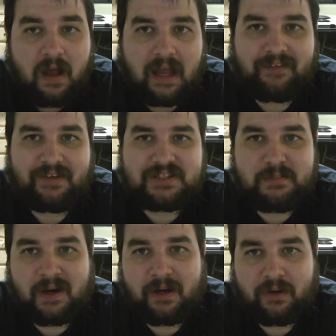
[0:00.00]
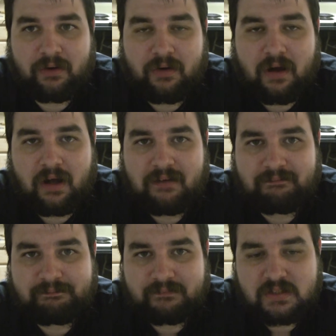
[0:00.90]
I like Spire
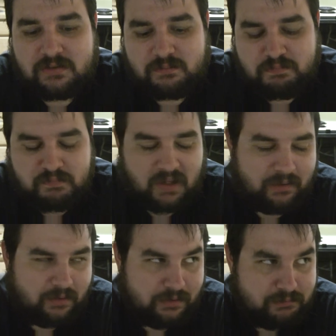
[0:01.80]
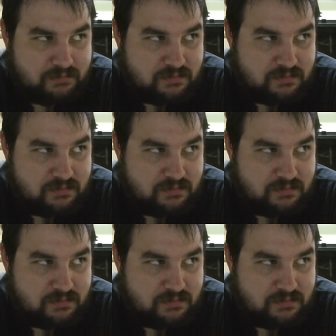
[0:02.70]
or